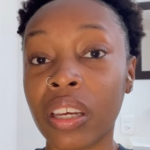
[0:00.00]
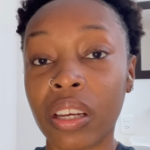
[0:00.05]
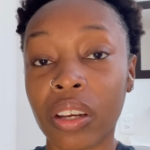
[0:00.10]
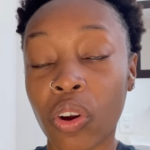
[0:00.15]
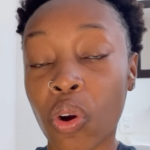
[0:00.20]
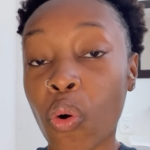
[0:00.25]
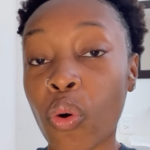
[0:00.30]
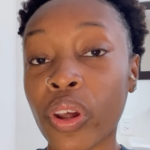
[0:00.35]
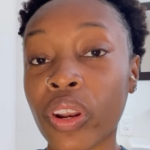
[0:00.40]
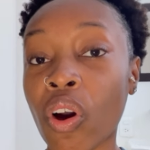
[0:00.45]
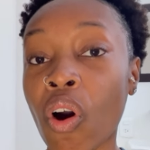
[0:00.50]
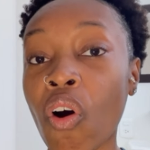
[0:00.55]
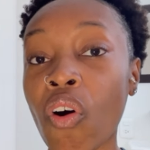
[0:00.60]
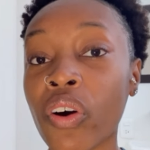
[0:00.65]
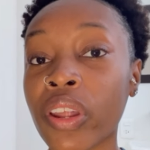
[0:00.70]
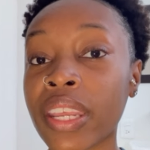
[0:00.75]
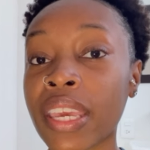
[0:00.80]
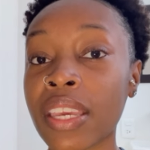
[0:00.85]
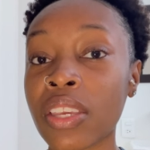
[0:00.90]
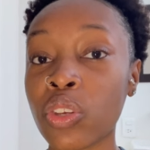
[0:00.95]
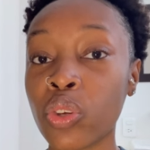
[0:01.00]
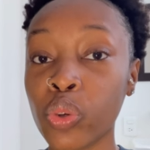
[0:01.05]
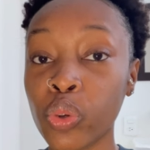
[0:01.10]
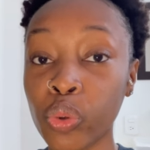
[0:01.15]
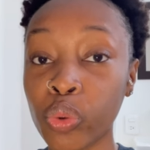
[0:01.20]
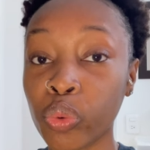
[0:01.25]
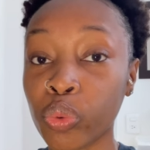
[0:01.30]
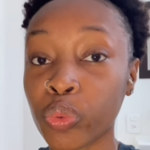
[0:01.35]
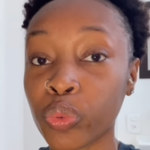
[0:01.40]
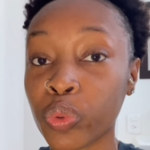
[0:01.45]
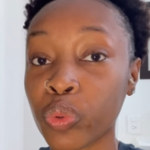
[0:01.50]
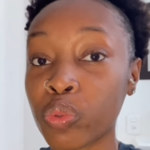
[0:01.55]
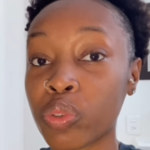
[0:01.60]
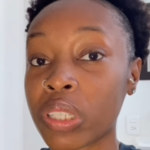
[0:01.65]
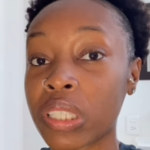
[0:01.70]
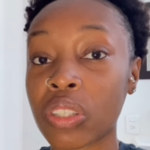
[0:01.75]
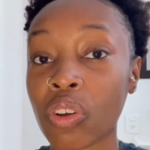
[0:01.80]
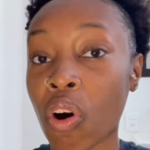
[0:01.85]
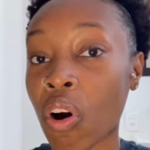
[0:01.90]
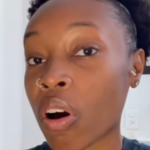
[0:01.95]
going on, and you
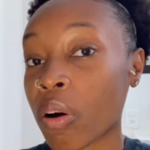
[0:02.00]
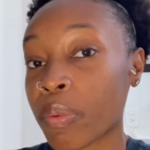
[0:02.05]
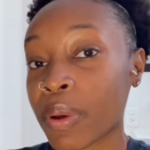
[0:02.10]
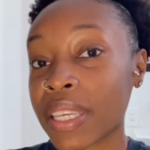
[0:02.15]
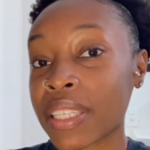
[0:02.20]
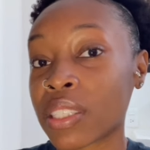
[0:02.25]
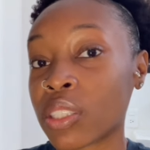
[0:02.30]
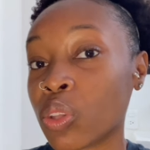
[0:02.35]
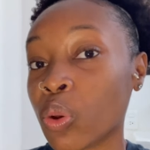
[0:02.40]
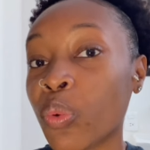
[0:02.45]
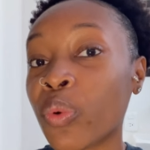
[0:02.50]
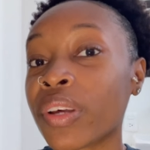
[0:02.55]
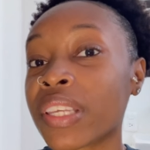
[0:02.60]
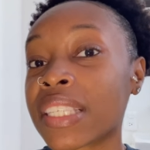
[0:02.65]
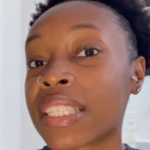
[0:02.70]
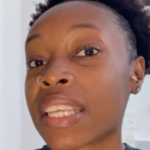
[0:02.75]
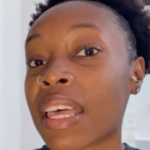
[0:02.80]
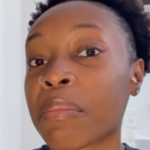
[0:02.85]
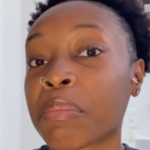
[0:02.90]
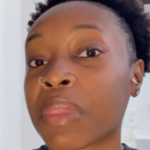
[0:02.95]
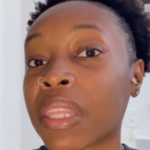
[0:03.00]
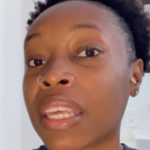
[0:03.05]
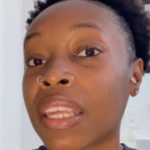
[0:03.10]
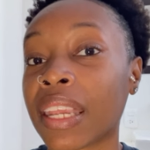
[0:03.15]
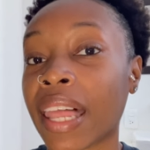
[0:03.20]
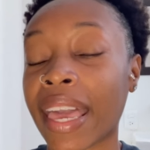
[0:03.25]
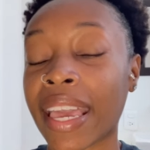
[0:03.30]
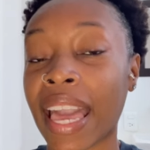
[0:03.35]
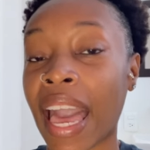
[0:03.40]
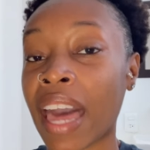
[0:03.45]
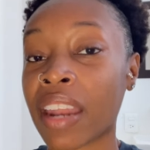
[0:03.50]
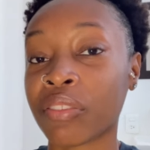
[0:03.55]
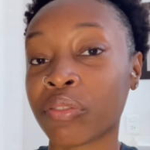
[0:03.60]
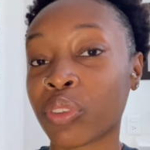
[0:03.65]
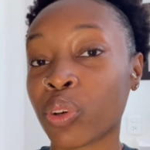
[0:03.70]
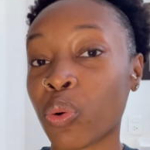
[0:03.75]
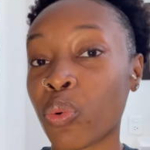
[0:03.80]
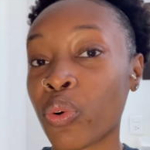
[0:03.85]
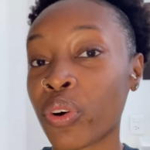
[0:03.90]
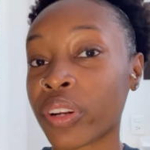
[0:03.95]
just always doing something like out of
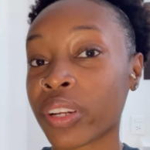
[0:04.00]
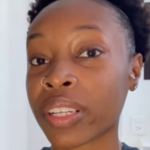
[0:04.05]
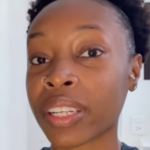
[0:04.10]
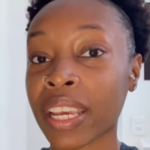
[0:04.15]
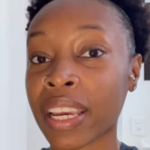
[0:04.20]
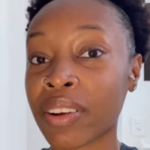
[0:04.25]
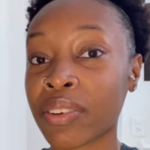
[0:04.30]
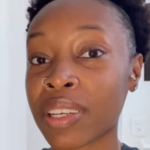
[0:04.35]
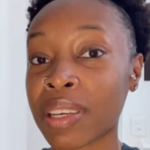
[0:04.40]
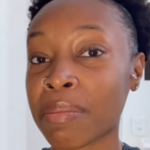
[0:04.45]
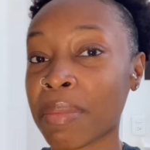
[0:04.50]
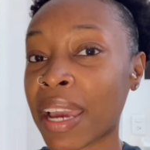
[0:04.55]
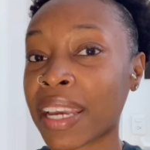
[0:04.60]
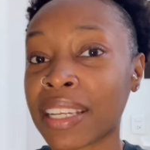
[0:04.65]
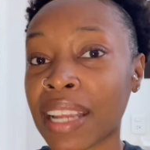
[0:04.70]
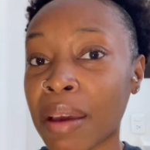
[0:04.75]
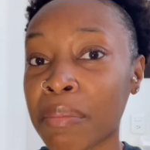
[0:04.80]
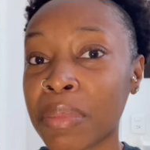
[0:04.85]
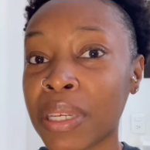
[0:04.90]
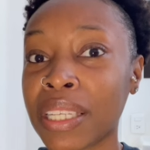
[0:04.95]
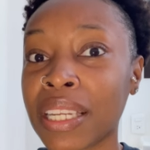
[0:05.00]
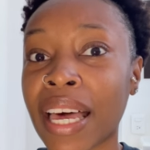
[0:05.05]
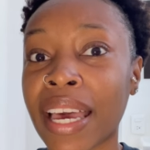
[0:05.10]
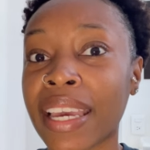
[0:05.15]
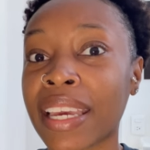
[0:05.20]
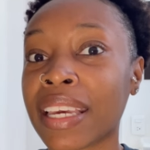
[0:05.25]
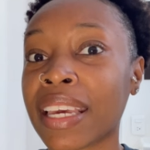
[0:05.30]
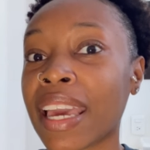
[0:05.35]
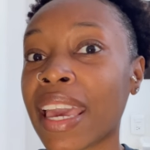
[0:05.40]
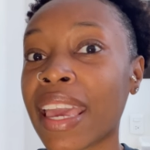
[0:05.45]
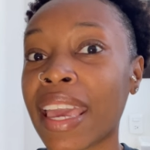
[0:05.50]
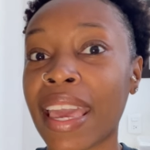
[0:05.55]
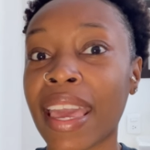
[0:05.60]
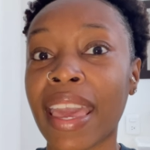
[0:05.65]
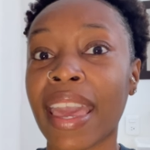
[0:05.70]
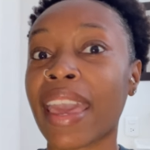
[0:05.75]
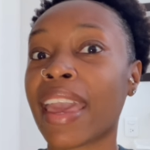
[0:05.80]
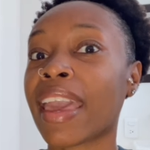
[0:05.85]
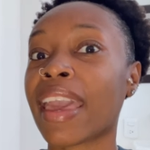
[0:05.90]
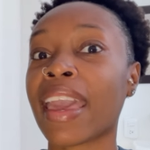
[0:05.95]
the ordinary. It might not be like
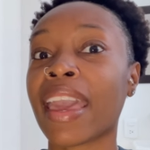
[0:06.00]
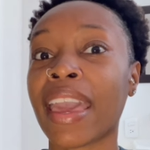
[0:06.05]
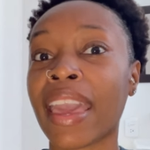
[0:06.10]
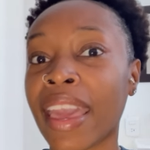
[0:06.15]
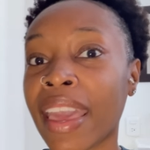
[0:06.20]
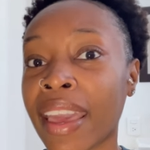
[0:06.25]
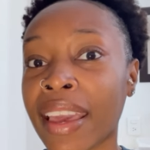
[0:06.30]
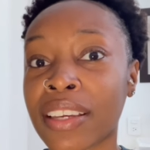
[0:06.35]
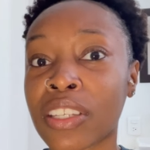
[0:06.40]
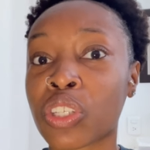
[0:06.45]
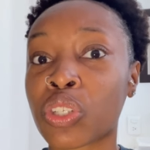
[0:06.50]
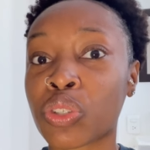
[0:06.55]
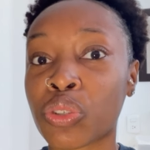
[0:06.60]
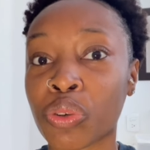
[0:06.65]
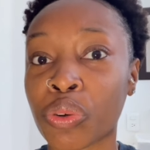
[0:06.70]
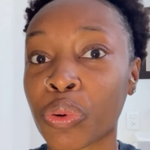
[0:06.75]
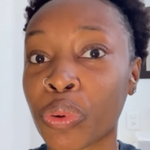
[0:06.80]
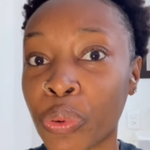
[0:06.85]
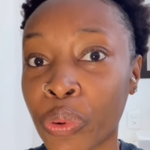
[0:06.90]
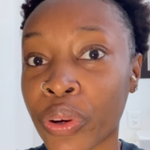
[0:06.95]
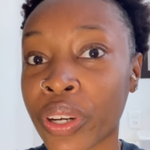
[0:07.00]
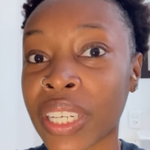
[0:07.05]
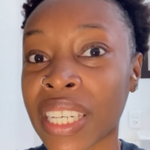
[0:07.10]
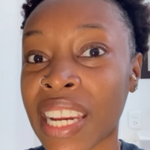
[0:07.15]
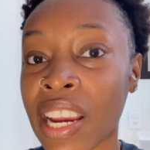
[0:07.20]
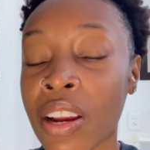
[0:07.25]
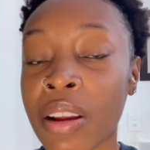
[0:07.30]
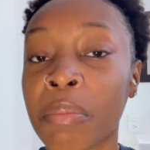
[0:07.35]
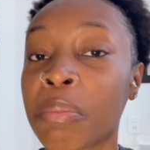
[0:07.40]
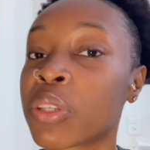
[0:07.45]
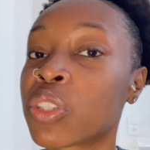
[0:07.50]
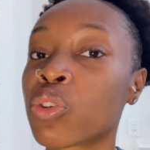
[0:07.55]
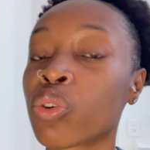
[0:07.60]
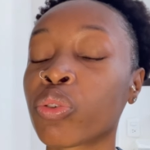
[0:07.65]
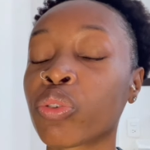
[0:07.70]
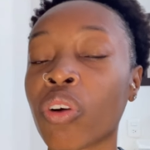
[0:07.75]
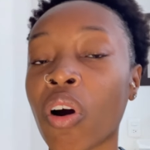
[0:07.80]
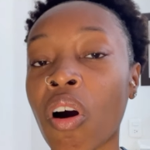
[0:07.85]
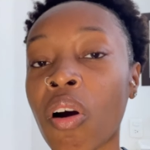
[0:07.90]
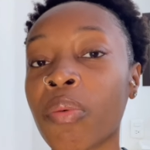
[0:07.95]
extraordinary, but
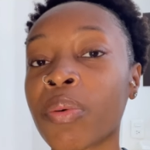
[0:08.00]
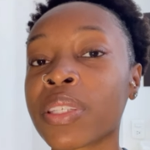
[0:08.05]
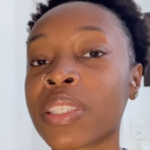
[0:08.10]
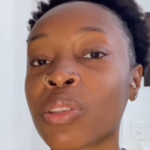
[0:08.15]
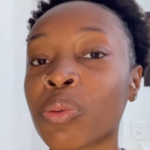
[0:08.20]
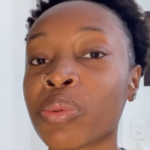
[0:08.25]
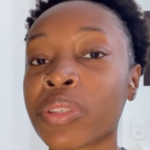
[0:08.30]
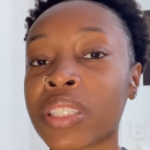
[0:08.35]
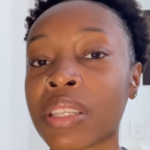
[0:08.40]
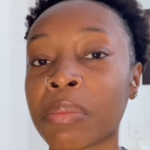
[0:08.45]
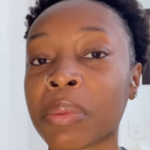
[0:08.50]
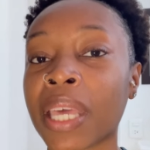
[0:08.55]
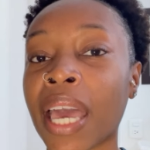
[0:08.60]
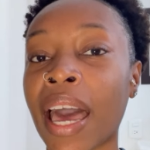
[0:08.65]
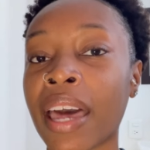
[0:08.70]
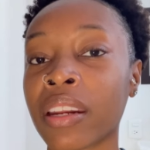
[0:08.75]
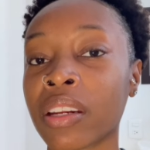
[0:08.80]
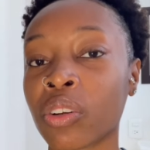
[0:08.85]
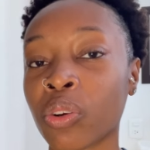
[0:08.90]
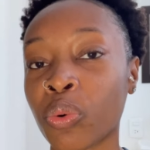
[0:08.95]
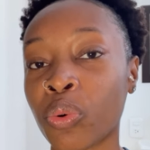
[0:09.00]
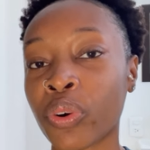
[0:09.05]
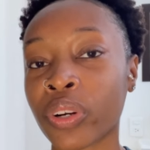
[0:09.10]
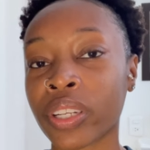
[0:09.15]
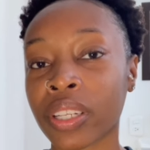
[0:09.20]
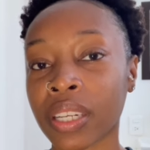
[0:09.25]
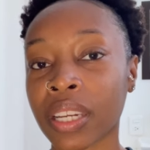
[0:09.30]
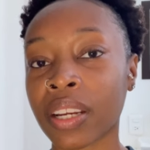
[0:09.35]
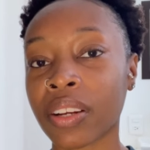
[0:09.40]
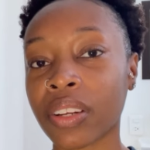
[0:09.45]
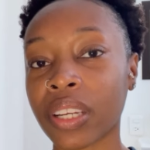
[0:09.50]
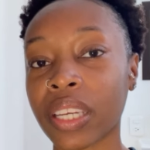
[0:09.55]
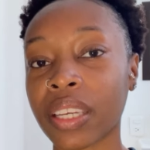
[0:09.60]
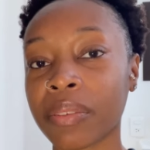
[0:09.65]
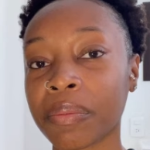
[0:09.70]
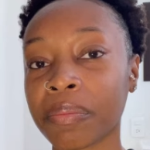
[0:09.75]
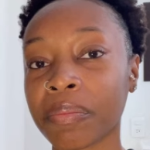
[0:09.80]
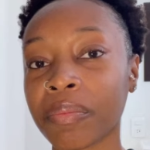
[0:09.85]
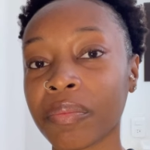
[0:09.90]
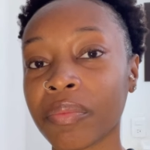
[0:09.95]
you're always doing something out of the ordinary.
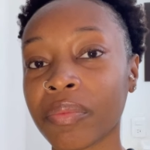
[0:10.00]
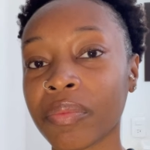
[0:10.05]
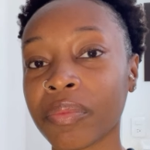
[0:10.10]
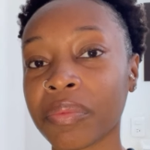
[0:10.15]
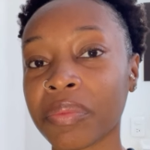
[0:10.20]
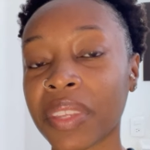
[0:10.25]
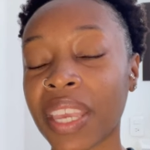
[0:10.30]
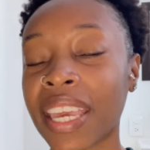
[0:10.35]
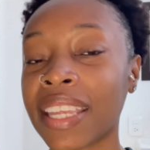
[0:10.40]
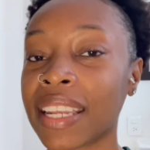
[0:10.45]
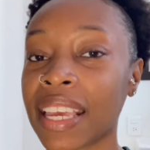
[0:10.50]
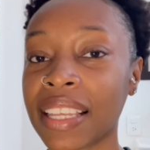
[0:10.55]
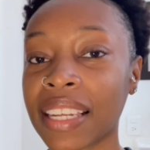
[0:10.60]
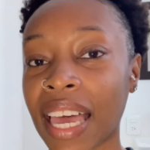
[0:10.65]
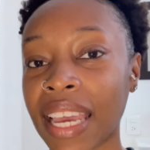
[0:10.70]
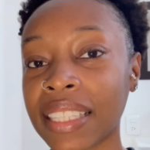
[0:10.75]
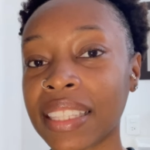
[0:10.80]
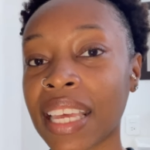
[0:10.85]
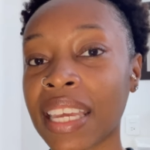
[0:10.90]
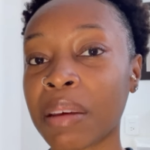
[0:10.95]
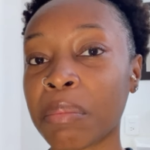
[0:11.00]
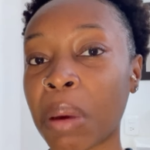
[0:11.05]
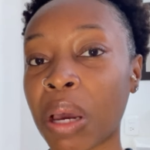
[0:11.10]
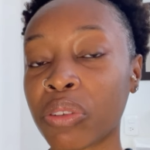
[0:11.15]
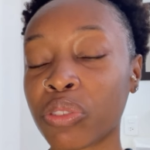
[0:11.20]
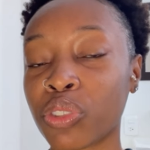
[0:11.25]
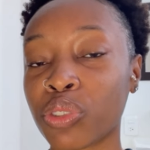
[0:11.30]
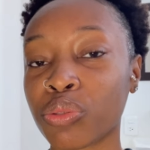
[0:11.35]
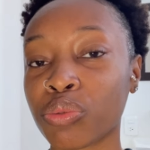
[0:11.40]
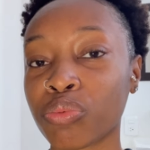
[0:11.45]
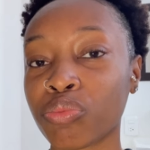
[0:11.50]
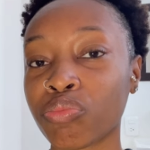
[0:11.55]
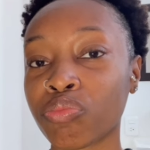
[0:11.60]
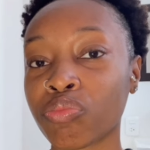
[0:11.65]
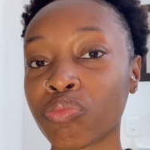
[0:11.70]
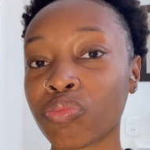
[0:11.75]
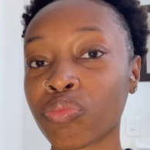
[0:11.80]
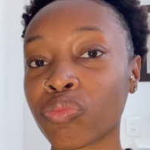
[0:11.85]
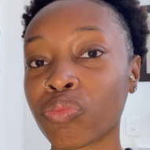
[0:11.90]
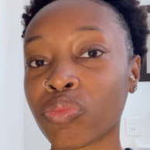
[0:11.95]
And they like that about you.
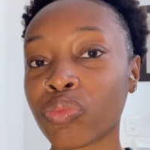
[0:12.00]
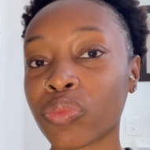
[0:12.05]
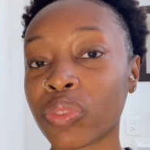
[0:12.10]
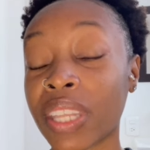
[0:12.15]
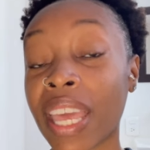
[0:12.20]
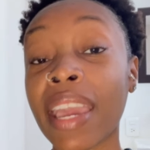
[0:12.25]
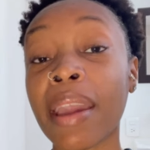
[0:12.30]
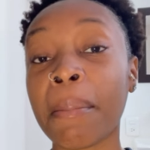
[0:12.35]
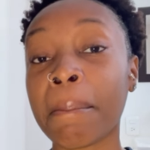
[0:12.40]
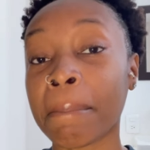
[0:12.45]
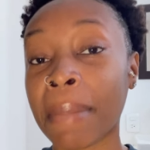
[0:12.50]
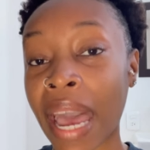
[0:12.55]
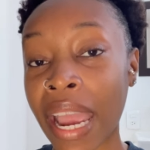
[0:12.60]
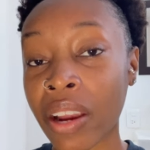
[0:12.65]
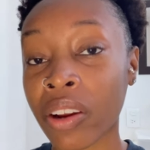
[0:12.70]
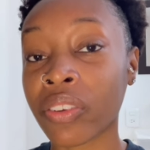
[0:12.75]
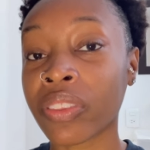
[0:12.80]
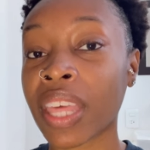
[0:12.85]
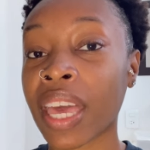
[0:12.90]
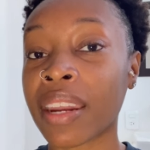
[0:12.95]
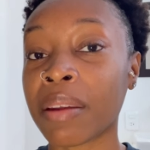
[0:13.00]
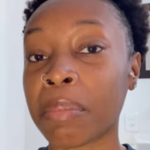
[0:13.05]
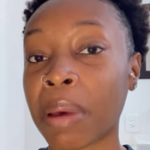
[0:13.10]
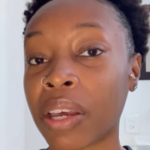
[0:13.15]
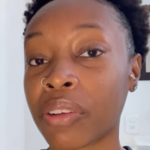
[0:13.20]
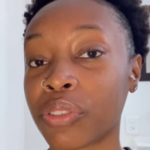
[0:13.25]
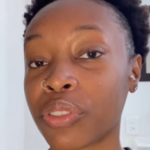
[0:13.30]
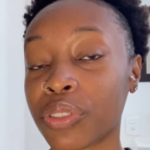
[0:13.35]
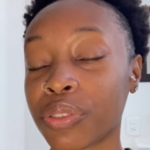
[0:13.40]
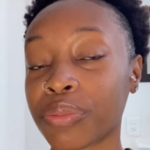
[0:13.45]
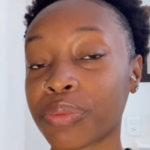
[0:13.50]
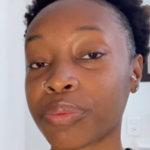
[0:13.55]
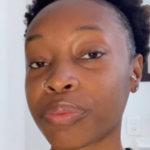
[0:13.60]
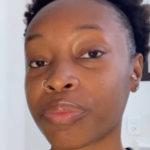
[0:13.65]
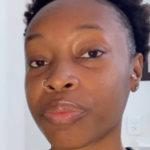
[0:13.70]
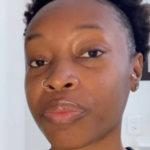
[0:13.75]
They admire that about you.